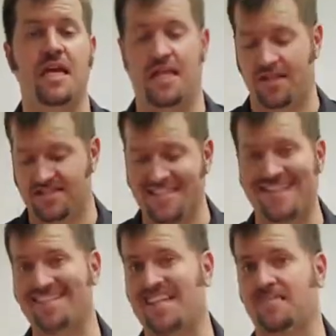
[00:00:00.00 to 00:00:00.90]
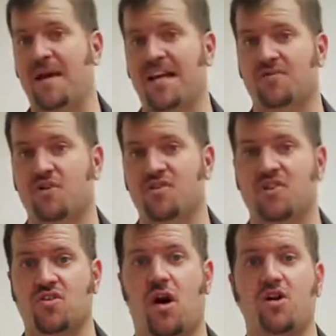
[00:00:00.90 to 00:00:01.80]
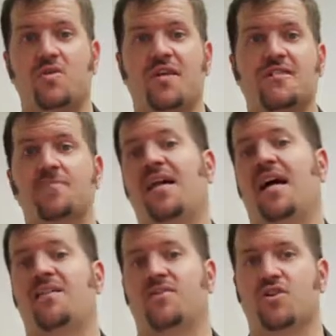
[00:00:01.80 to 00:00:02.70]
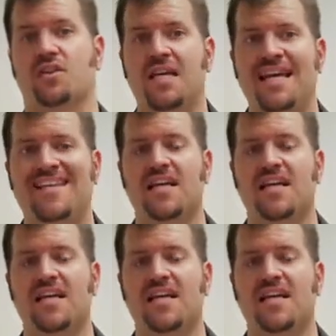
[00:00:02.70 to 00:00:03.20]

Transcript: Now this is an SDS-max version. There's also a spline version,